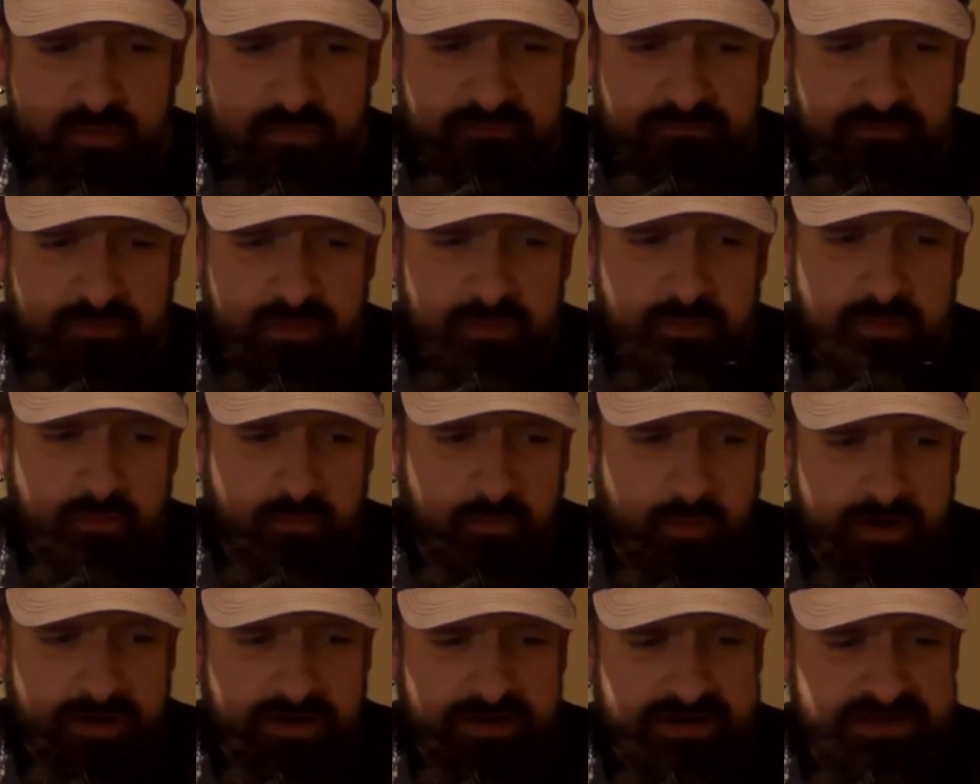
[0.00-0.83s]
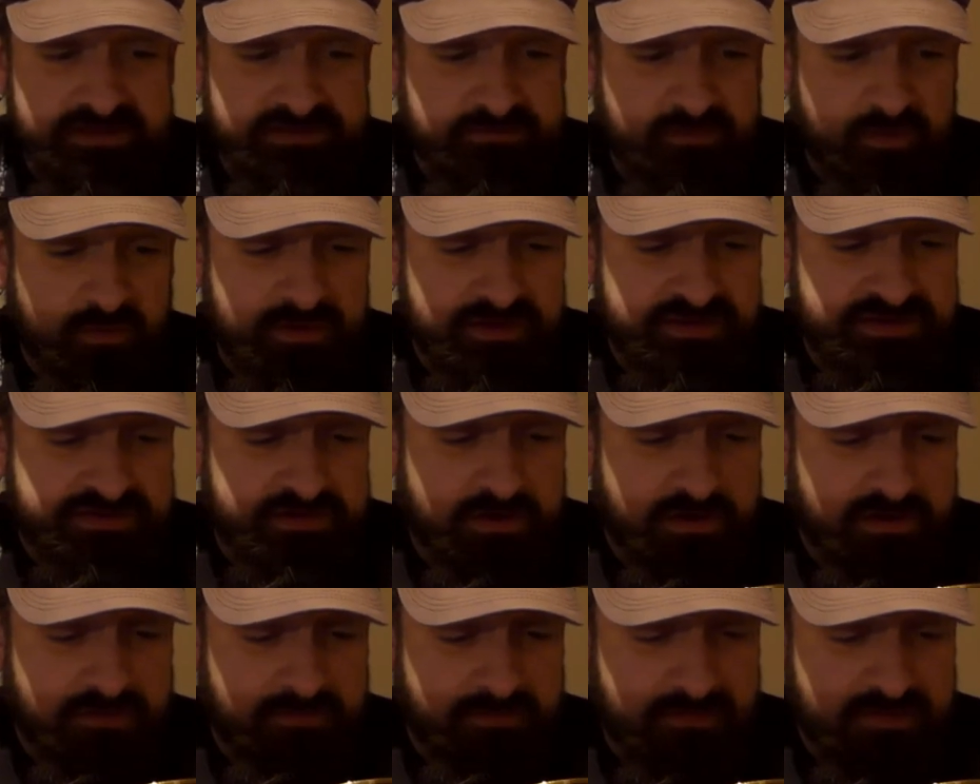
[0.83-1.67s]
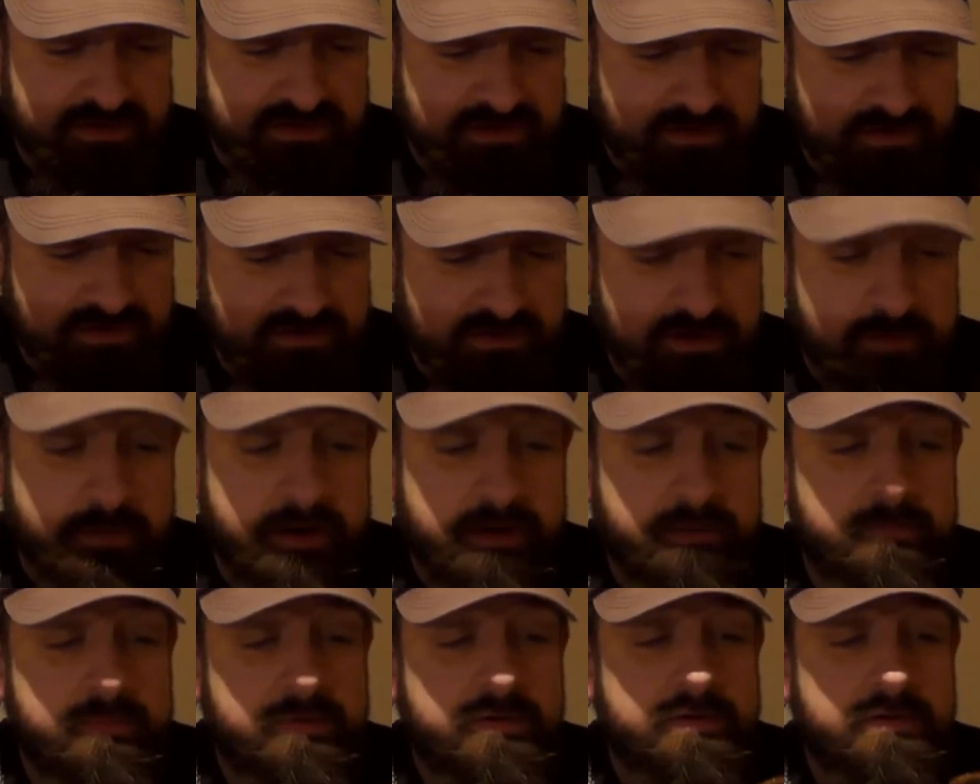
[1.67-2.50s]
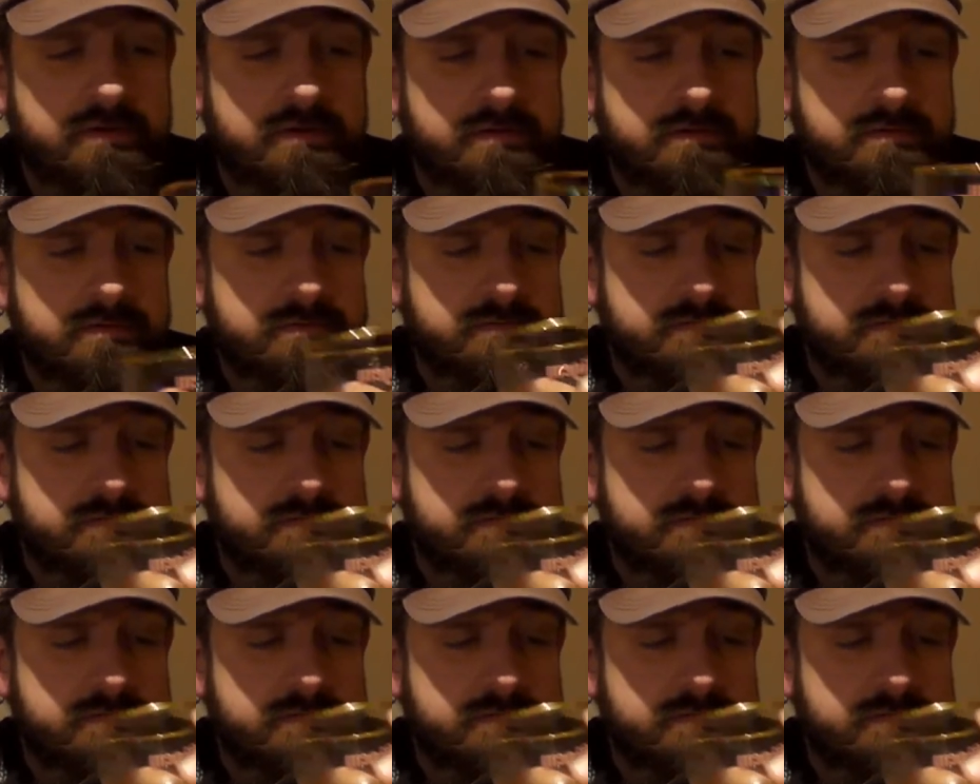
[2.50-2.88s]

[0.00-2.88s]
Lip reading: For what it is, quite solidly made beer.